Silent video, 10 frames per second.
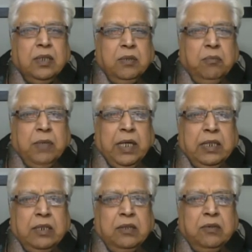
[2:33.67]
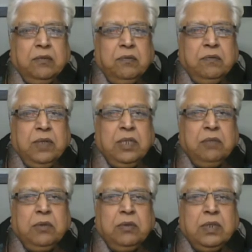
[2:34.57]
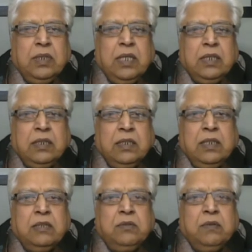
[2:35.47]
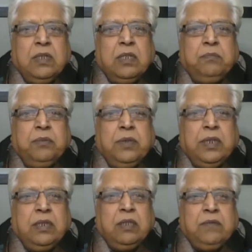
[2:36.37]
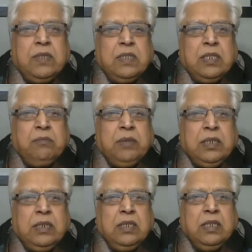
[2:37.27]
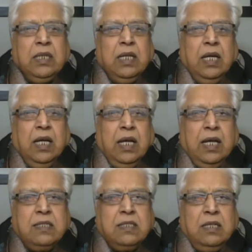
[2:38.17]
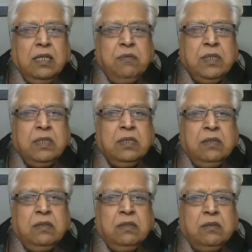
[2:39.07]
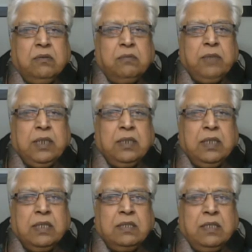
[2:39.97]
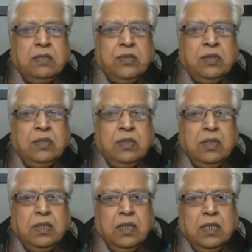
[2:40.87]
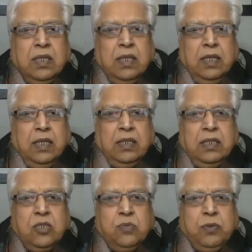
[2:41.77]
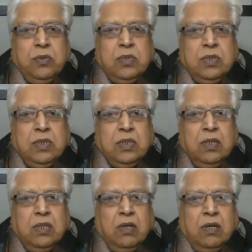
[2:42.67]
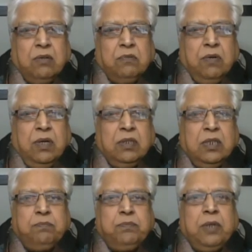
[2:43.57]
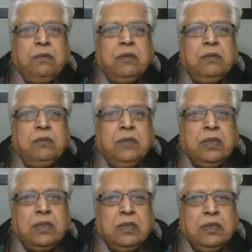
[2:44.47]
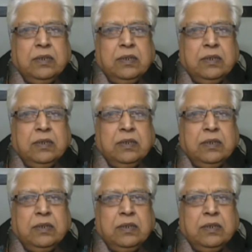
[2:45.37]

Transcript: Mind, will, emotion and intellectual component of this remedy has aversion to mental exertion, indisposed or want of power to think.